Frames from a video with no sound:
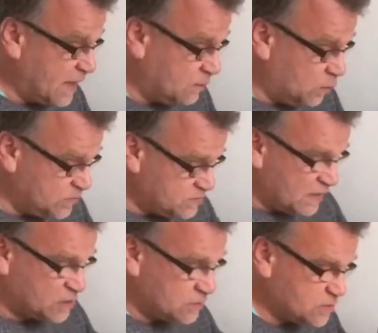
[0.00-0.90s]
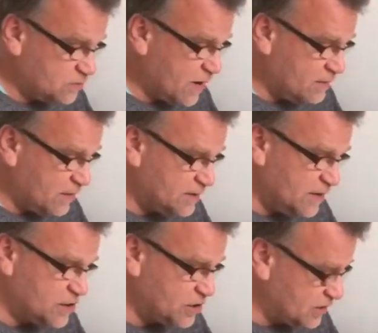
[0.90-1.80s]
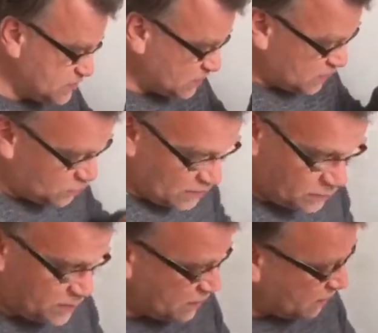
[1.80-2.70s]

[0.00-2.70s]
edible, these mushrooms are very, very delicious. You have to be